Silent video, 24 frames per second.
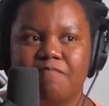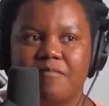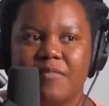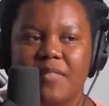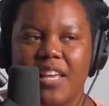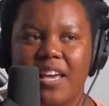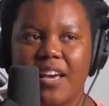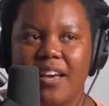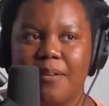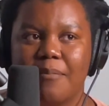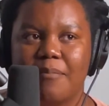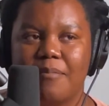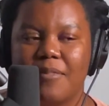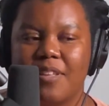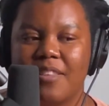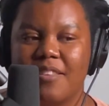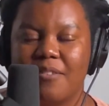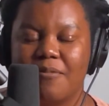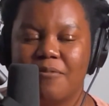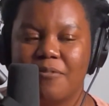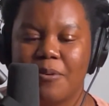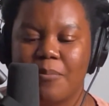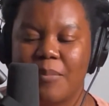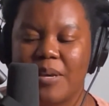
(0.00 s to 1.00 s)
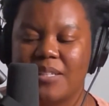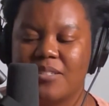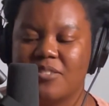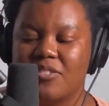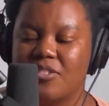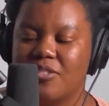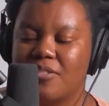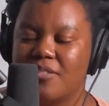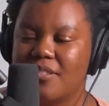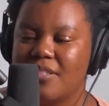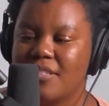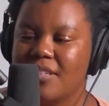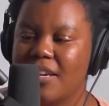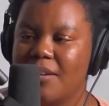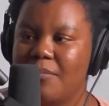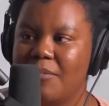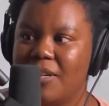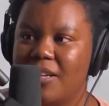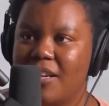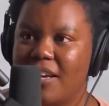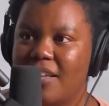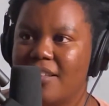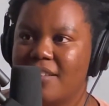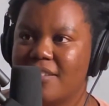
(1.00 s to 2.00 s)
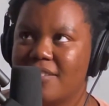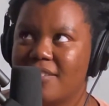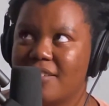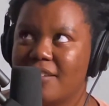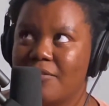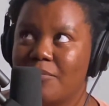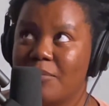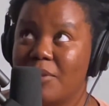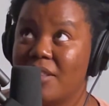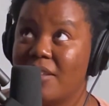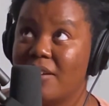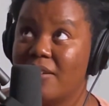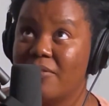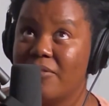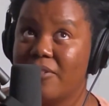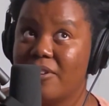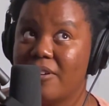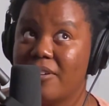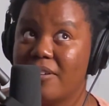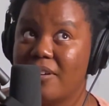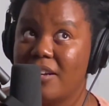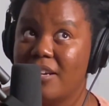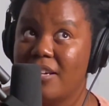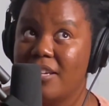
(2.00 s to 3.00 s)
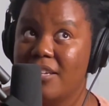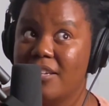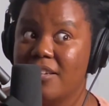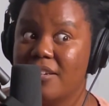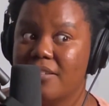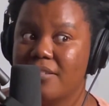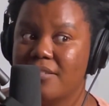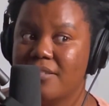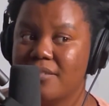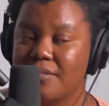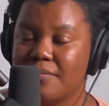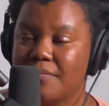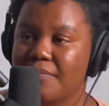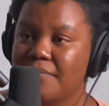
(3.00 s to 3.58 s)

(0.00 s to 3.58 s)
Yeah, and then from Massachusetts came to Dallas, and I've been there for 8 years.